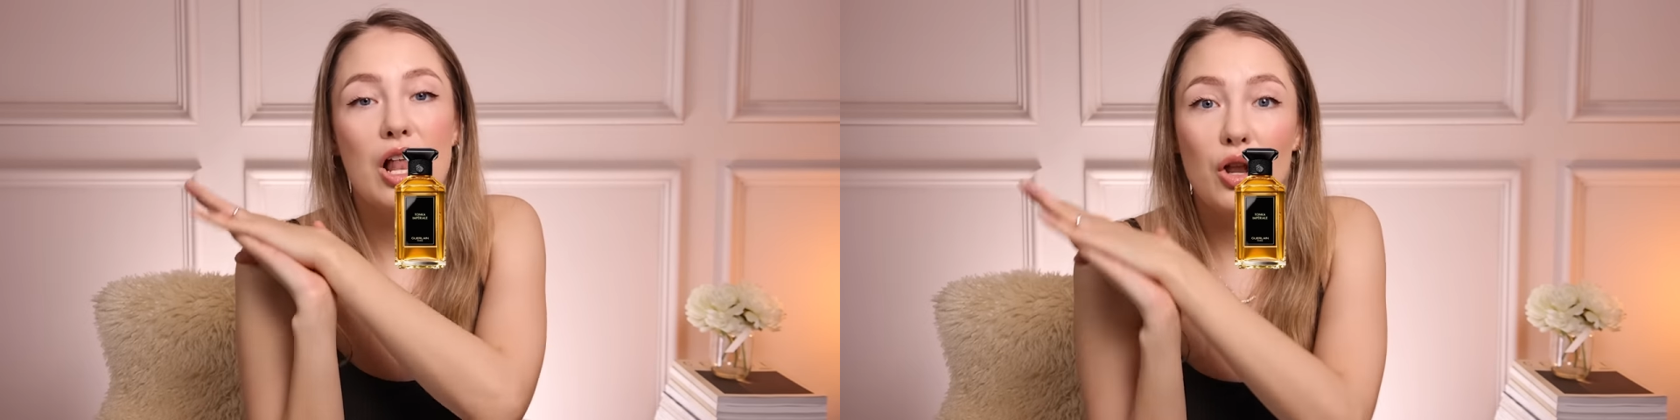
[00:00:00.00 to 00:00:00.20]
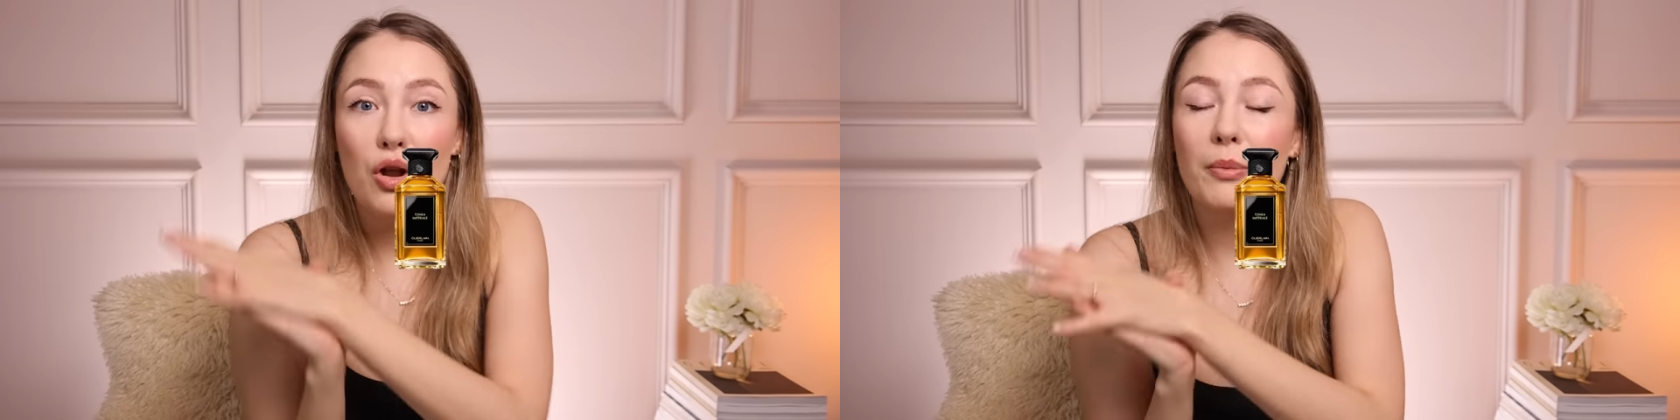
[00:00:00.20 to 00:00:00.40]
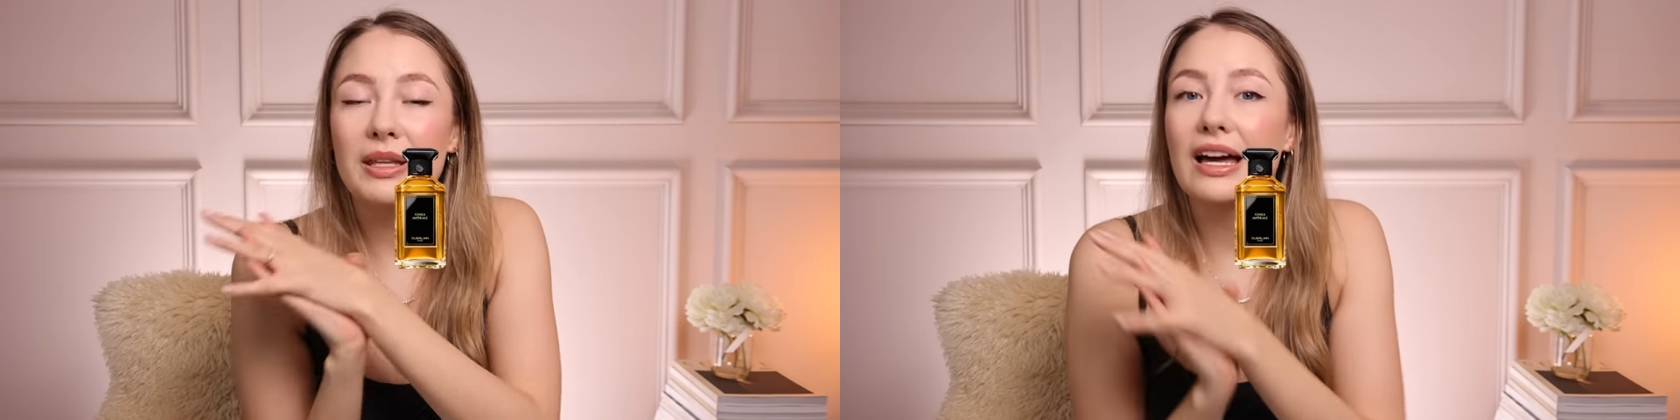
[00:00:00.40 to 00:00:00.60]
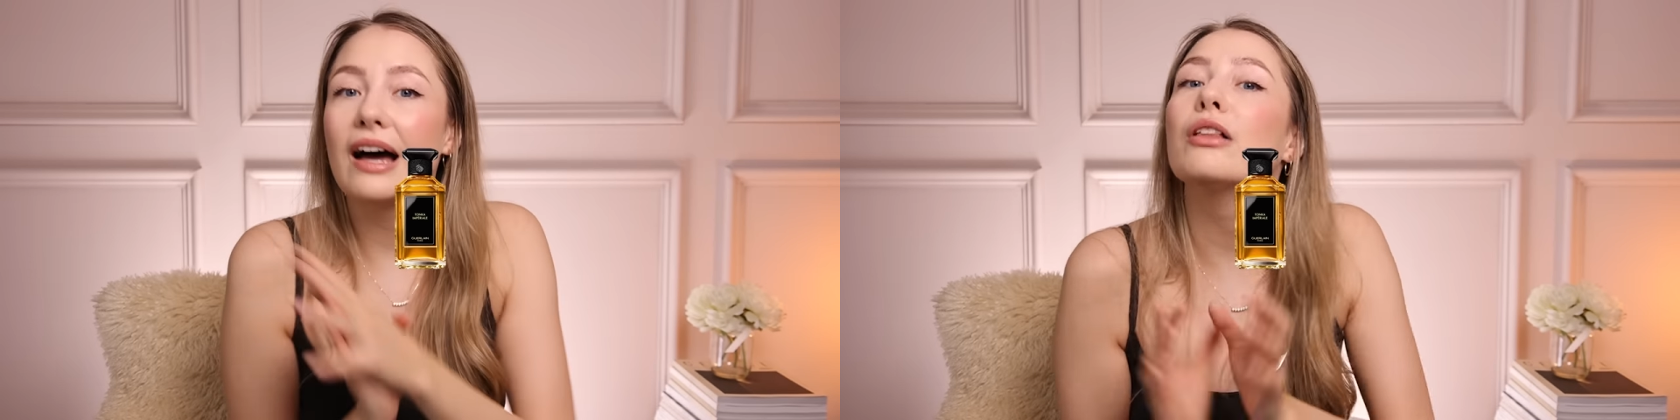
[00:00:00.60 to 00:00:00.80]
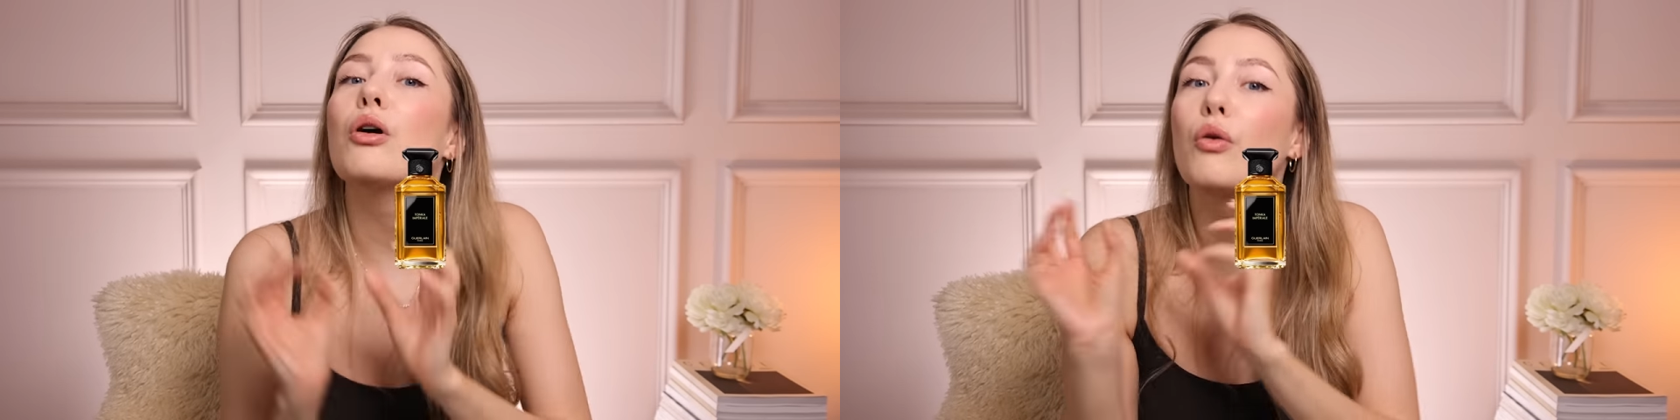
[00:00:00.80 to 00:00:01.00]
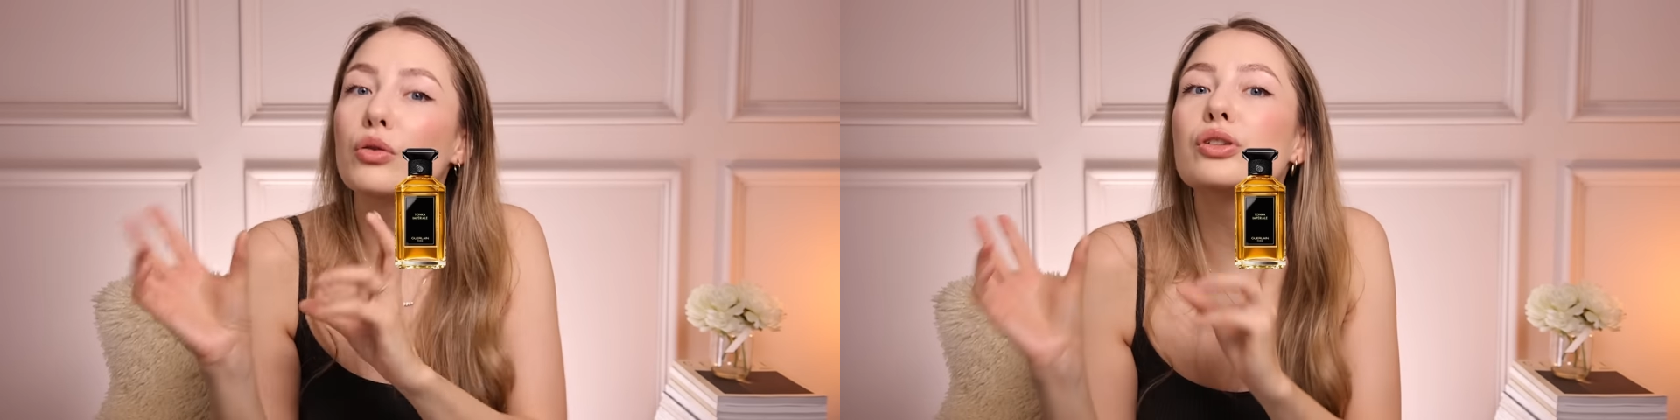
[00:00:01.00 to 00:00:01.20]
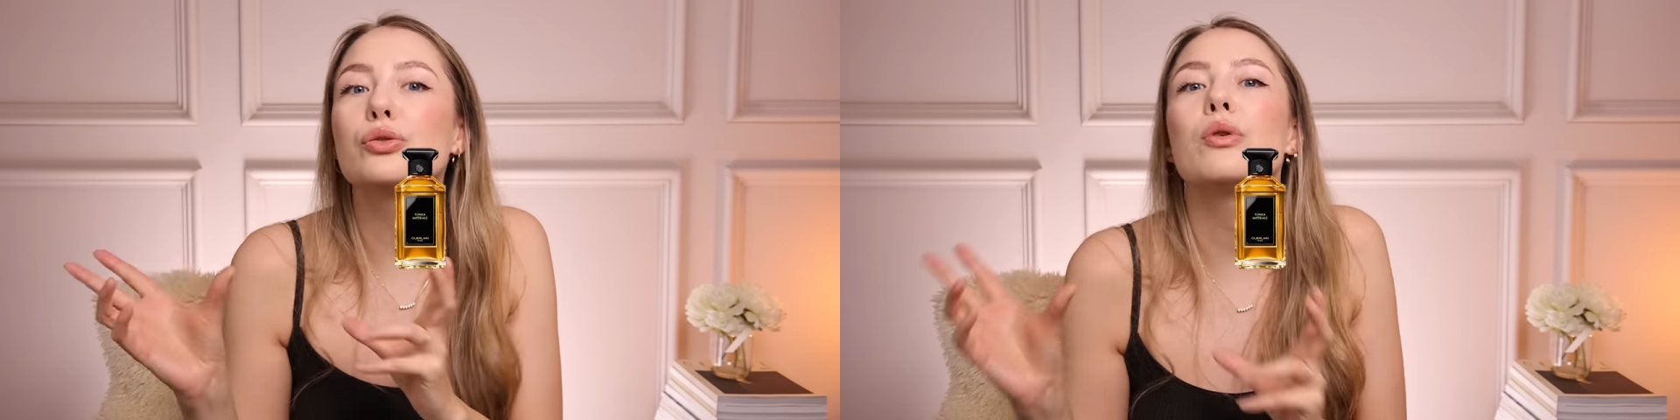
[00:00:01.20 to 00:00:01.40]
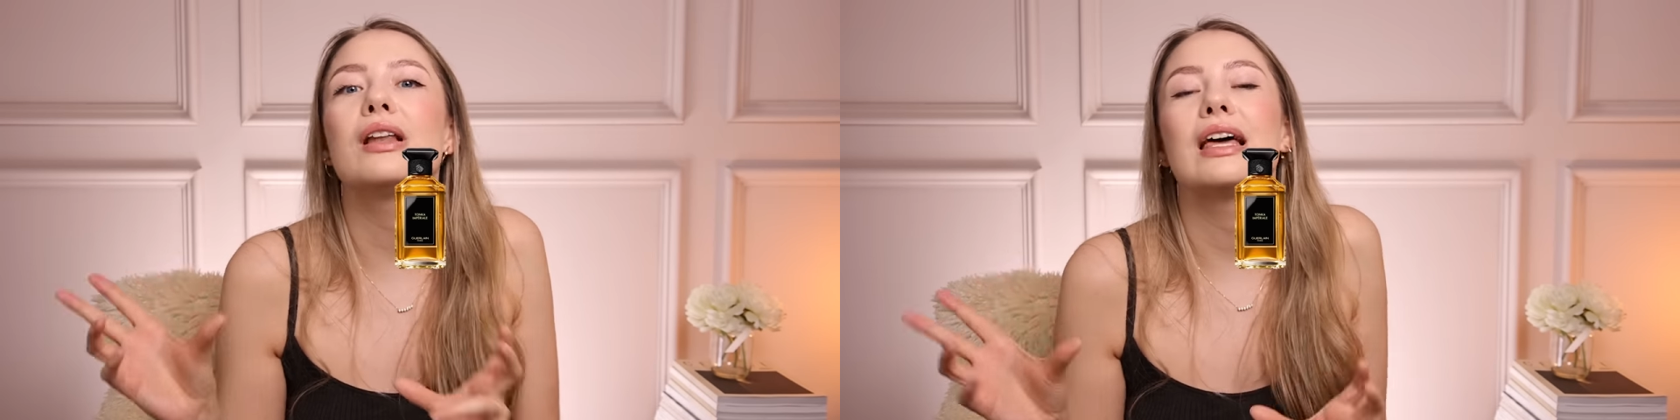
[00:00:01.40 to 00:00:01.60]
L'Homme Idéal Eau de
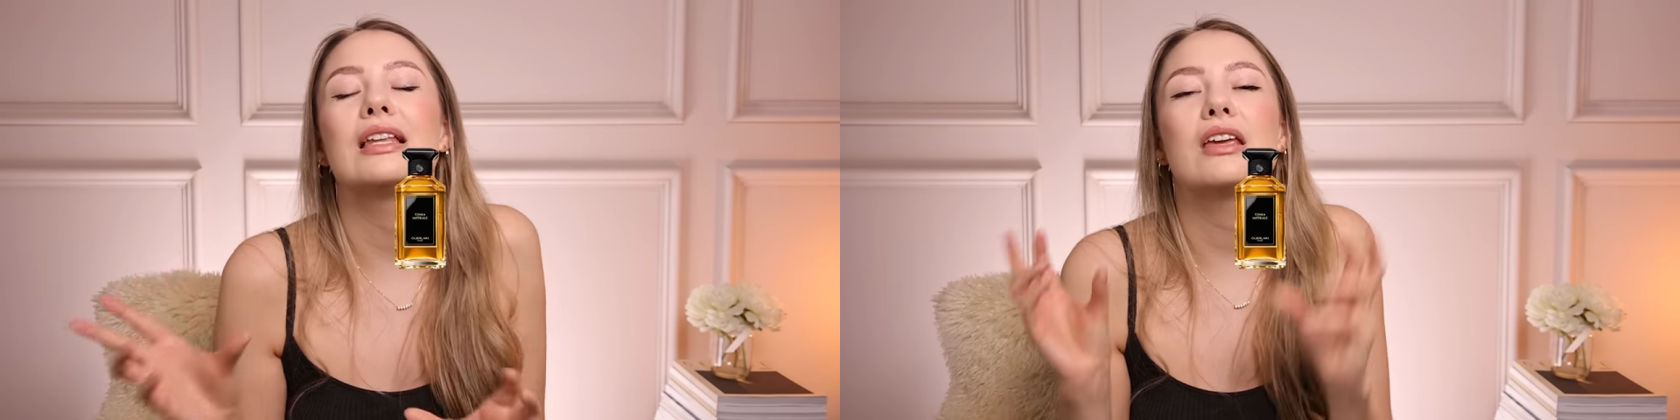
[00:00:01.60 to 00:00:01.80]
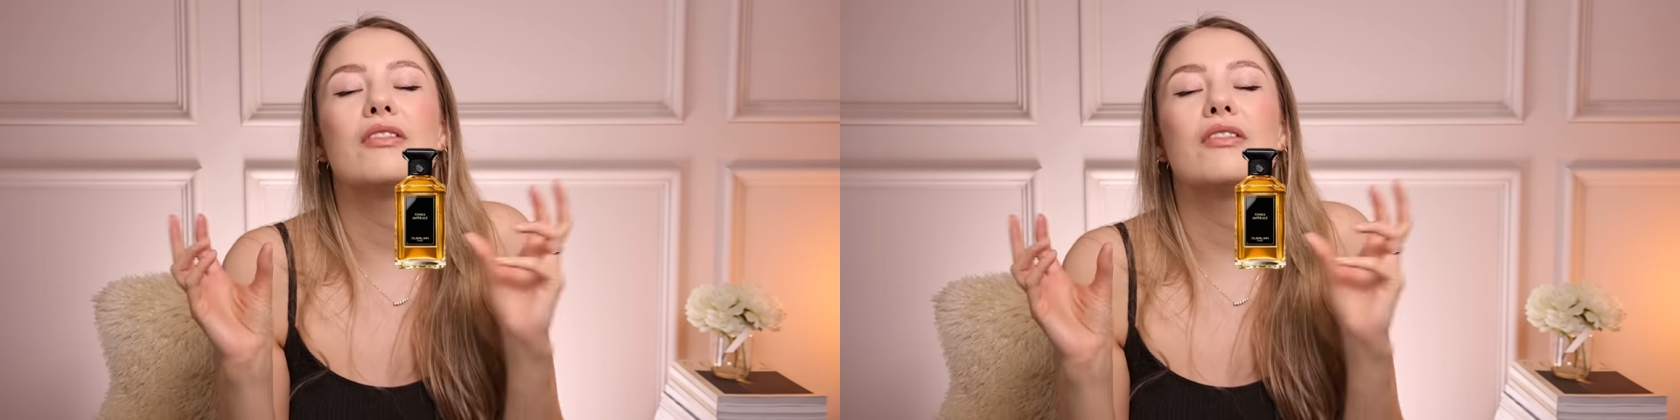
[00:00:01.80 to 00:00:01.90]
Toilette,